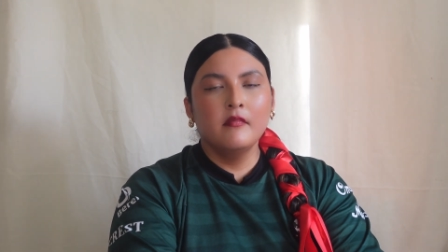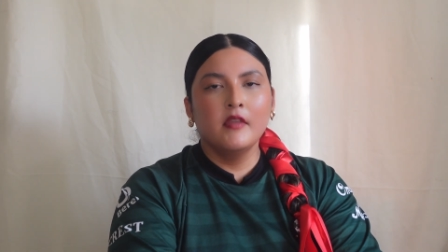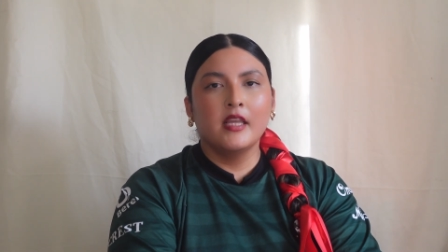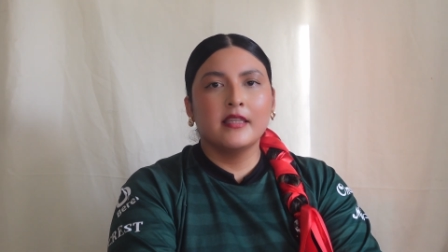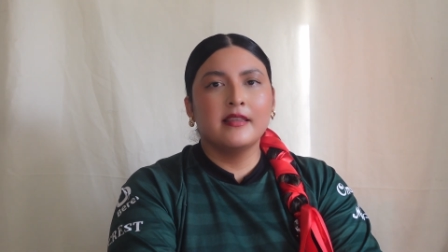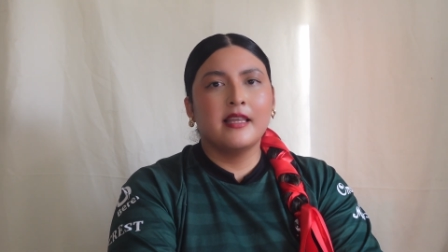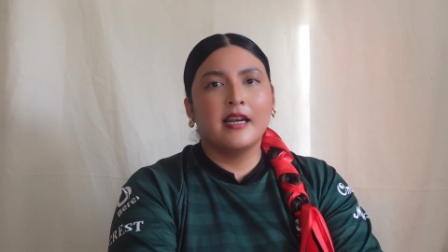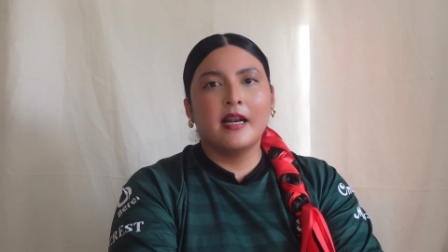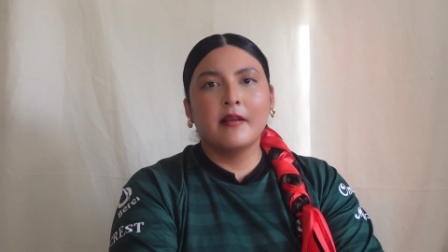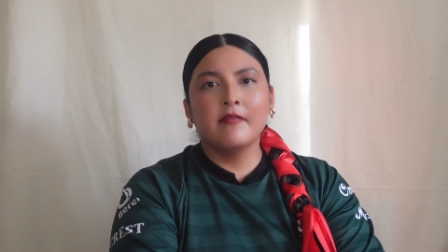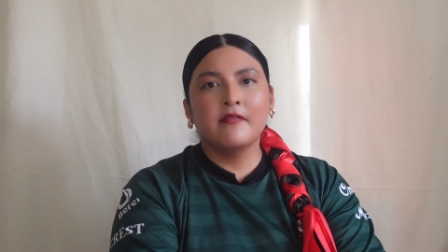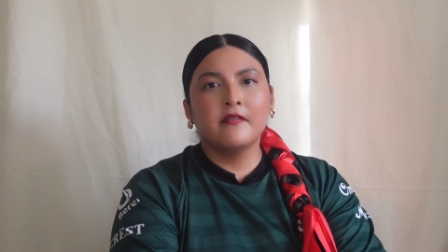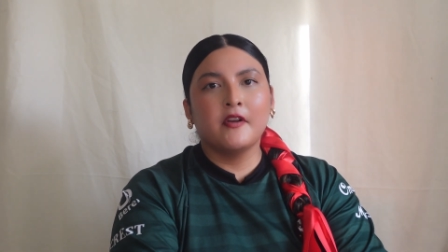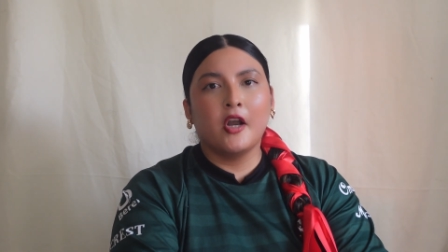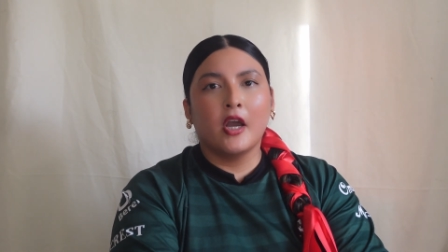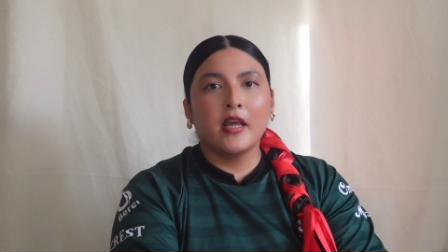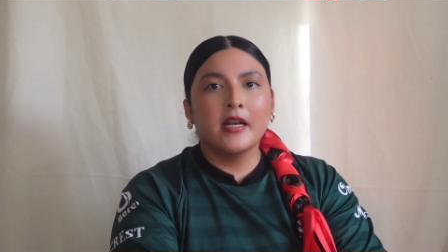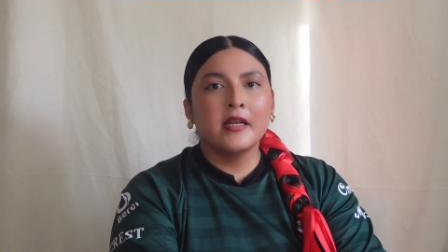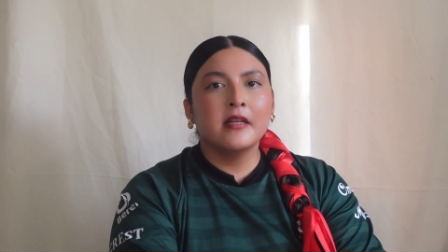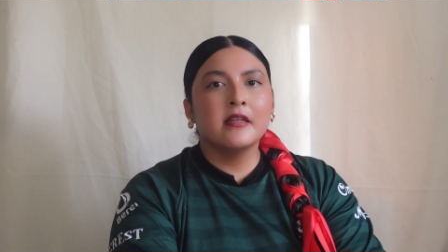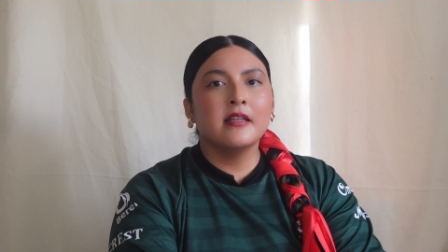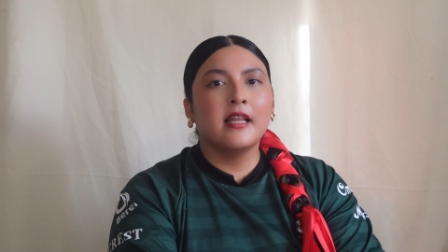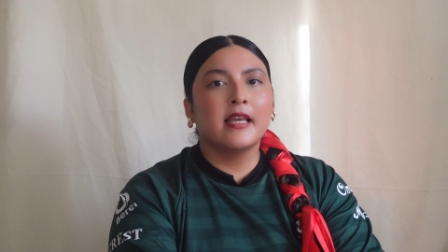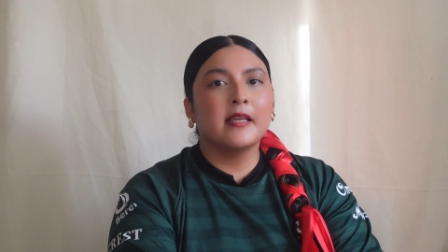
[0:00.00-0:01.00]
that I've
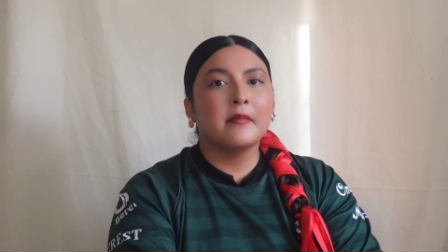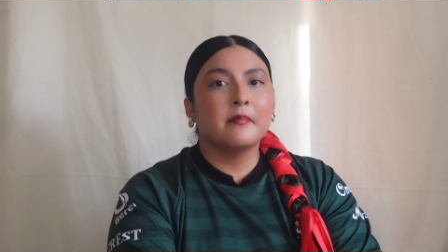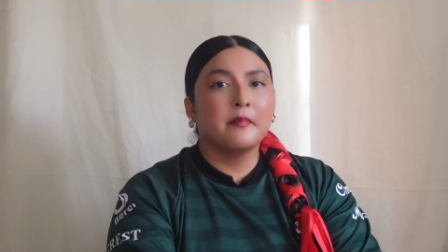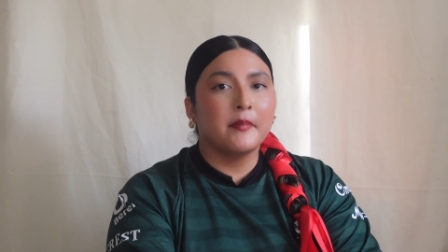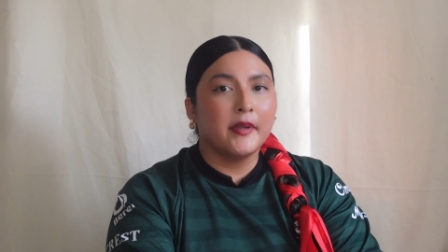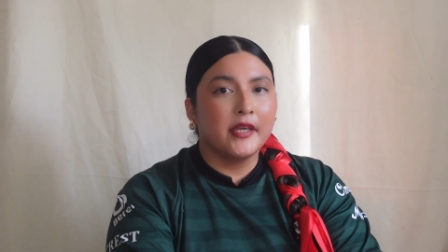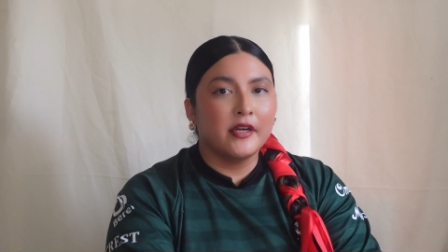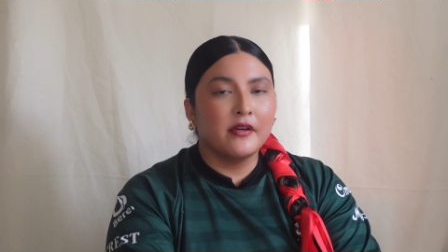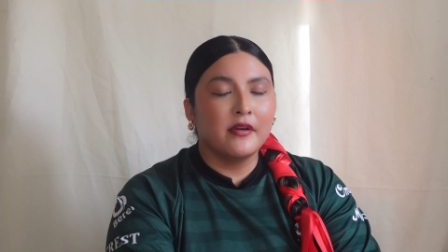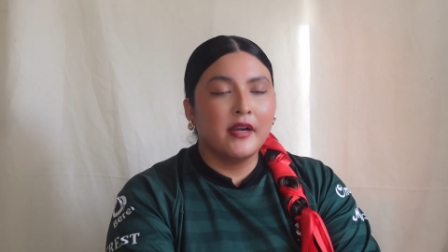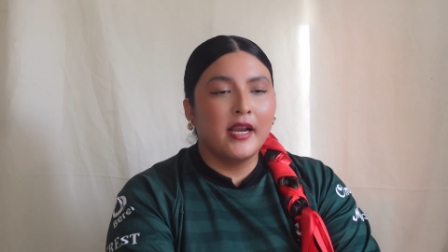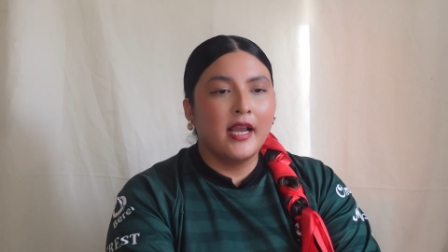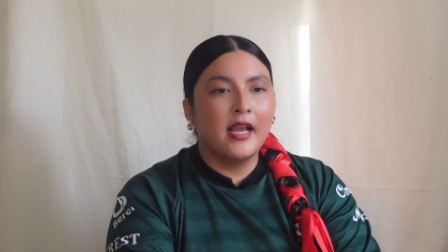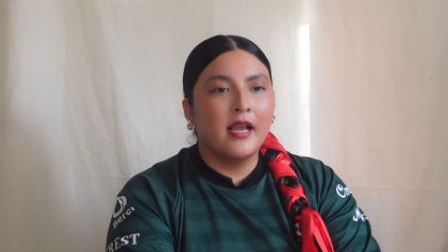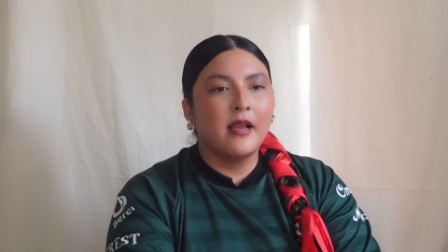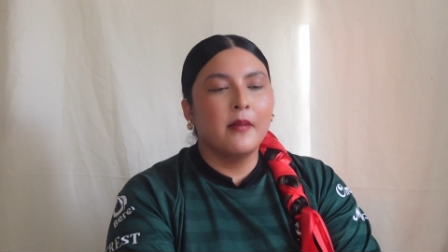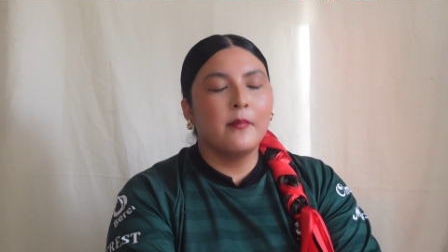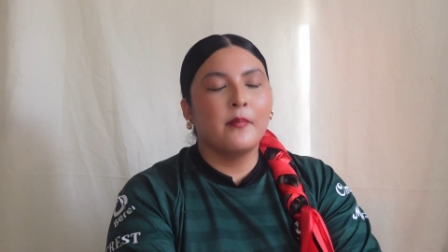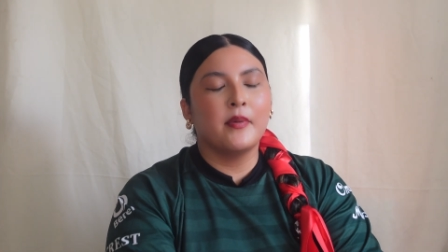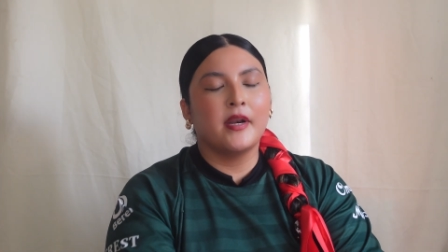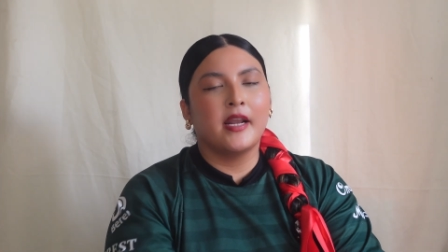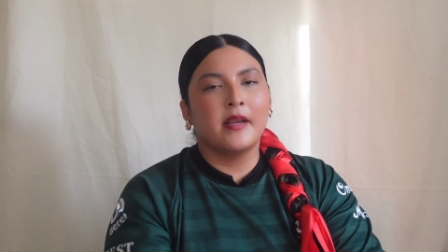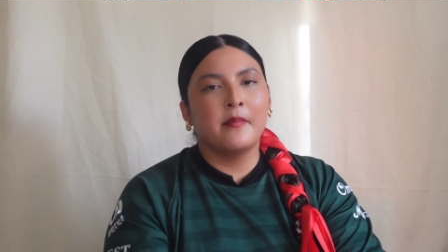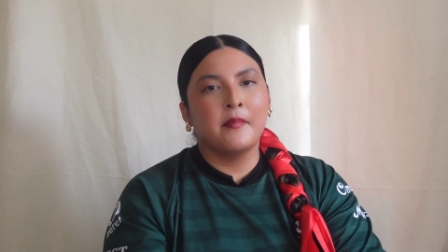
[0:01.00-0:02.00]
gotten like better at.
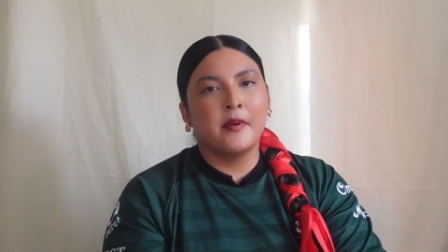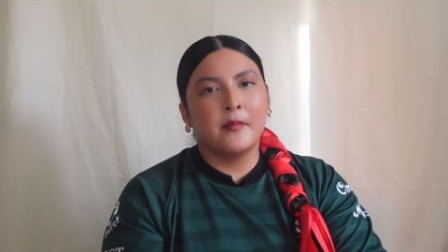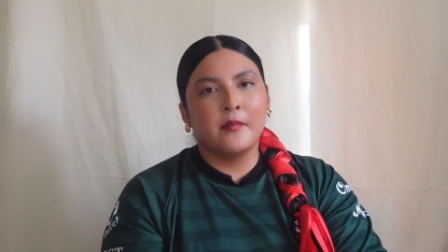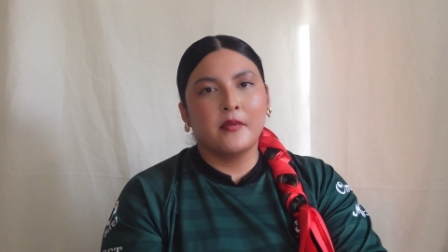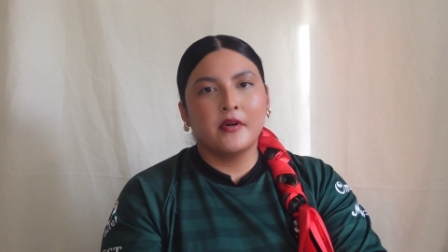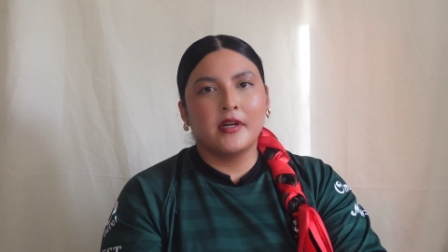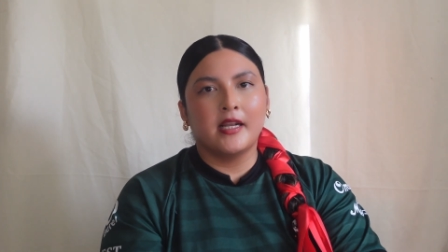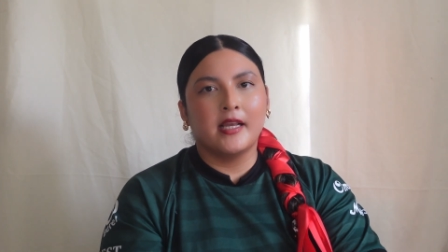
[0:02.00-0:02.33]
But I remember